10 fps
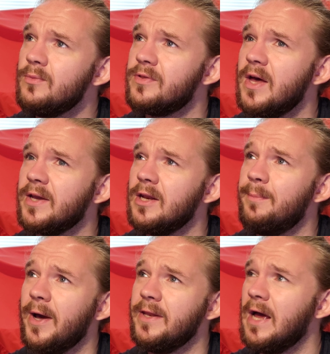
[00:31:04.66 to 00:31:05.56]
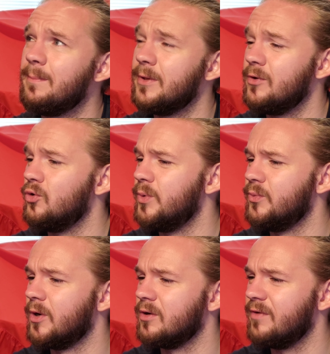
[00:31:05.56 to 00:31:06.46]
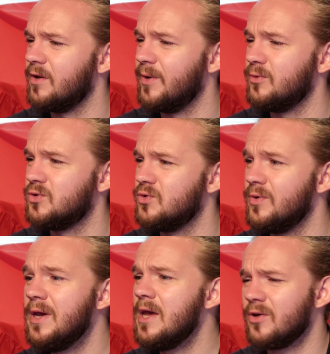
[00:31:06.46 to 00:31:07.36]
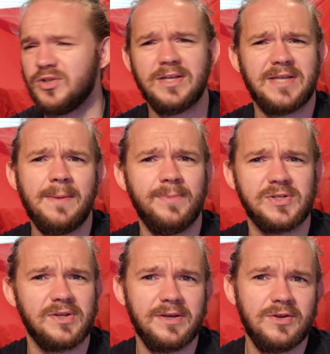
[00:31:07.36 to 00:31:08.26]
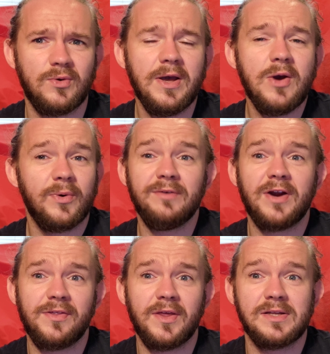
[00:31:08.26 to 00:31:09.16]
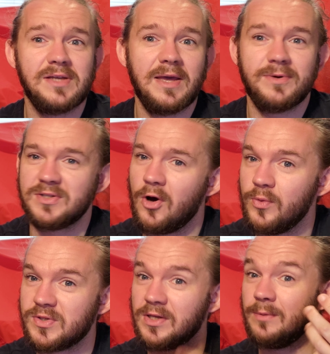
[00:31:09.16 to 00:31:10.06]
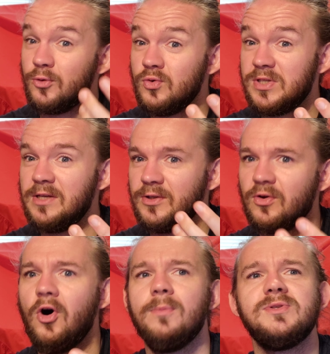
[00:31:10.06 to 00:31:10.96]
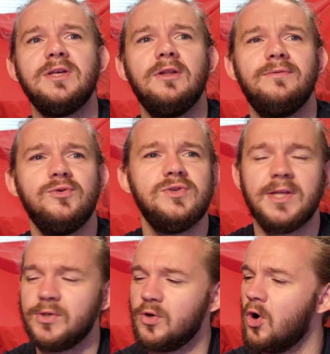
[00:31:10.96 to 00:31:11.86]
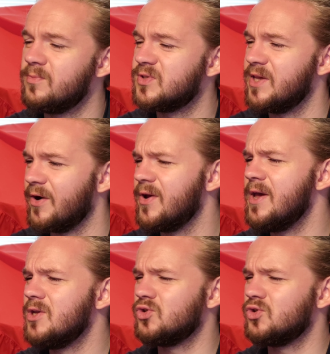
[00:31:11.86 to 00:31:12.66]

with that kind of pineapple, you know, it would work very well too. Because yeah, Tempest, you know, whenever I think of Tempest, I always think about New Zealand hops. They love New Zealand hops there.